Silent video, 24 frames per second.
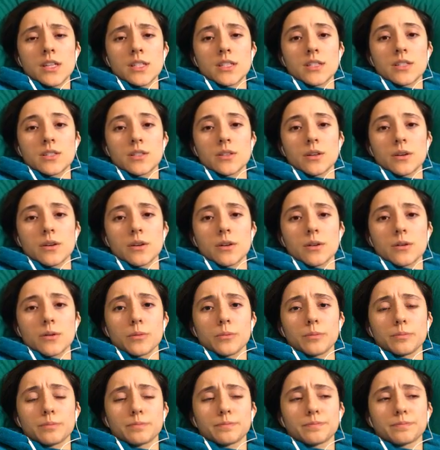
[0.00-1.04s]

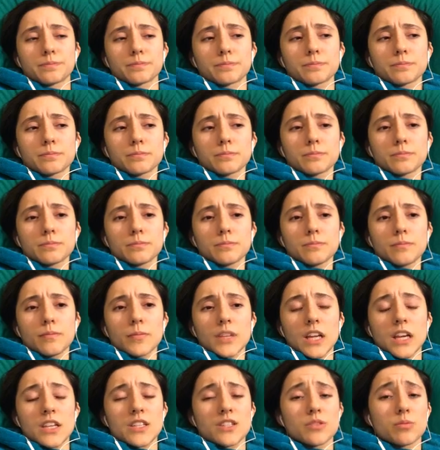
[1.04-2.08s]
So
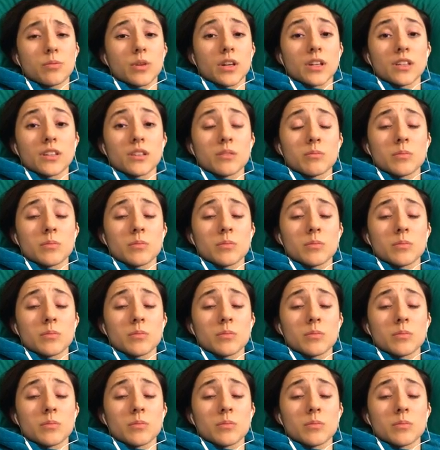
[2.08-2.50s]
I just wanted